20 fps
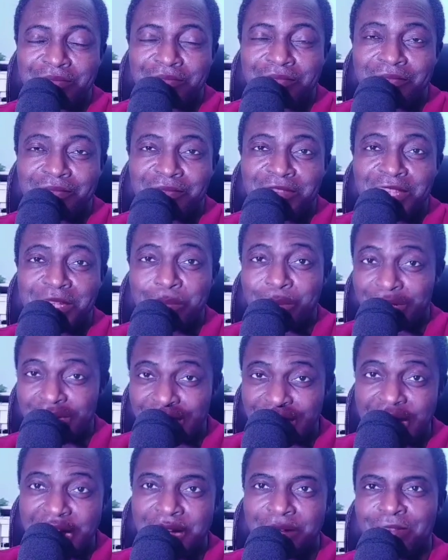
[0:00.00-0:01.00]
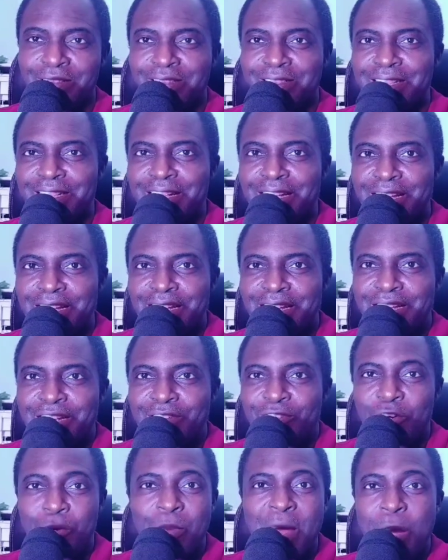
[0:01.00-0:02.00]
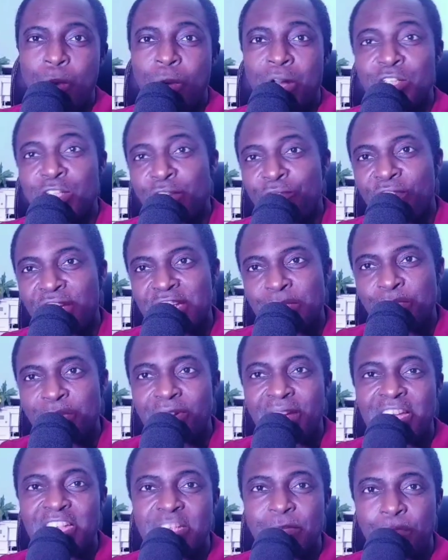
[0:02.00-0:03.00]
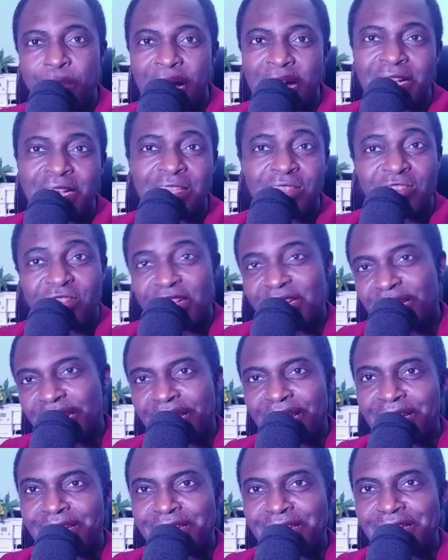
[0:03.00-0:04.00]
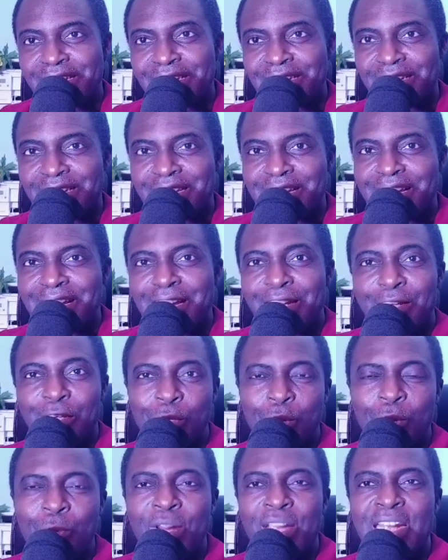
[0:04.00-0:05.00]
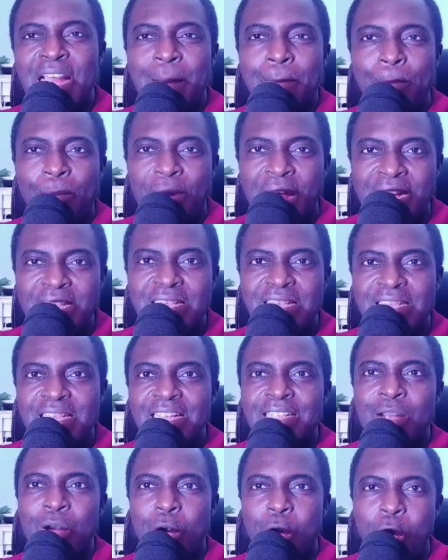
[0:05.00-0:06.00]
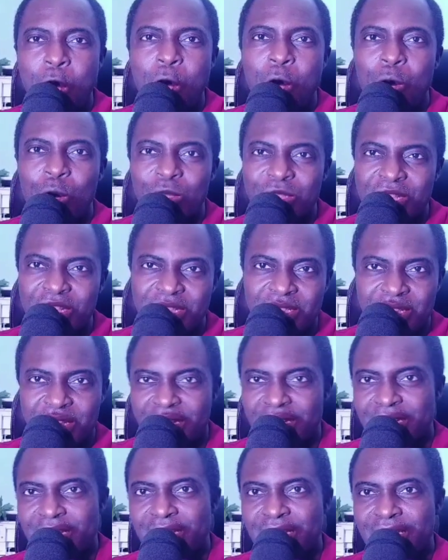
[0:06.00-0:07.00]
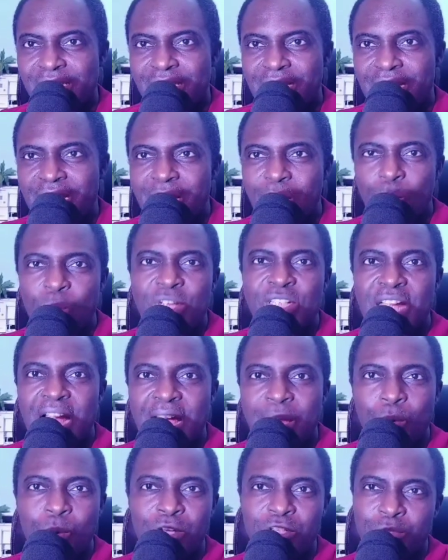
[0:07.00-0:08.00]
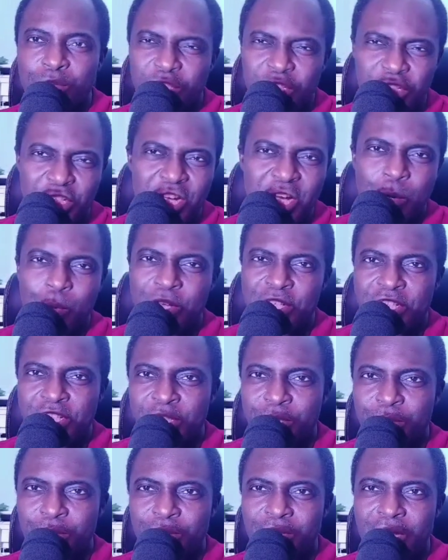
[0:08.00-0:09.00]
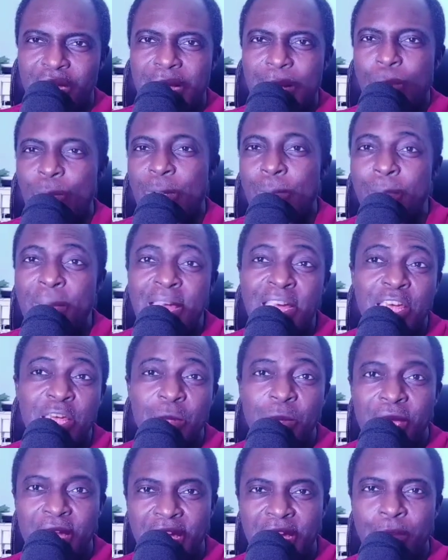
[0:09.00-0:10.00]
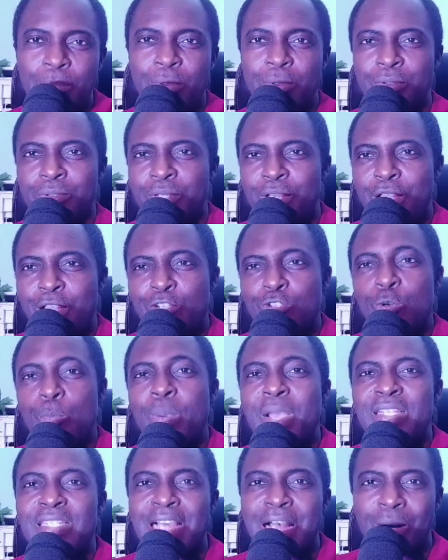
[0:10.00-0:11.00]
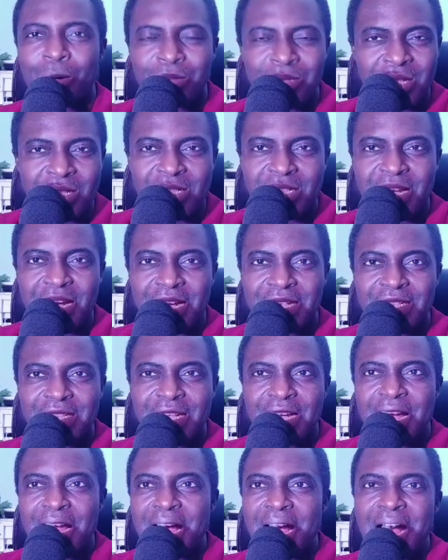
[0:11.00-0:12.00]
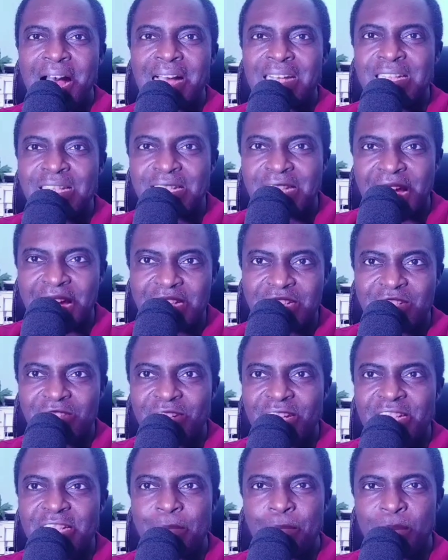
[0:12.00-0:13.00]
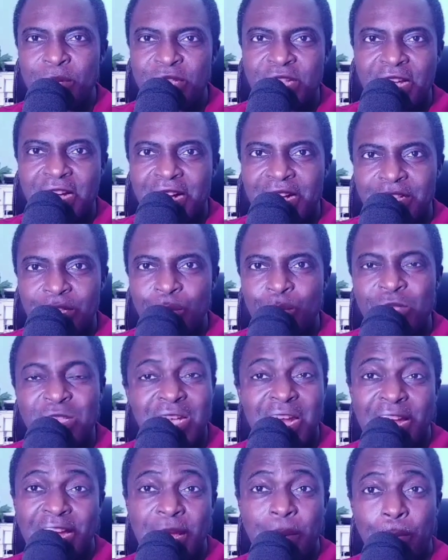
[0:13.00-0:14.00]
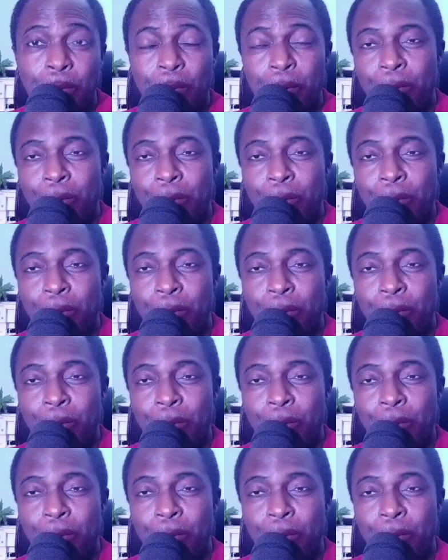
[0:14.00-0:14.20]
But now, from my wealth of experience spanning 3 decades, knowing and practicing all these things, which I want to share with you, will make you able to better understand and sight read musical notes like a pro.